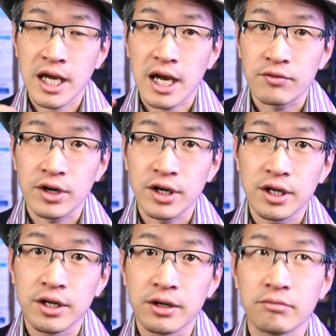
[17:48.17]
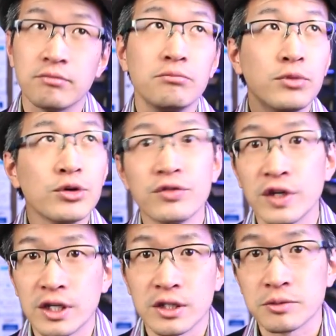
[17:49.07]
every
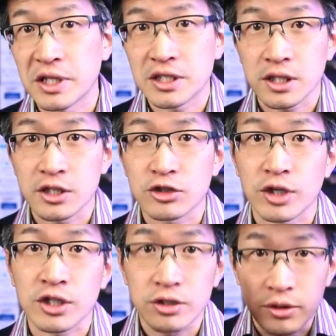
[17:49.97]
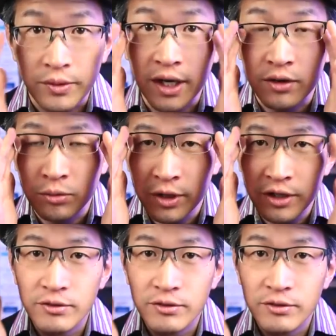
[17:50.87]
movie is basically structured around we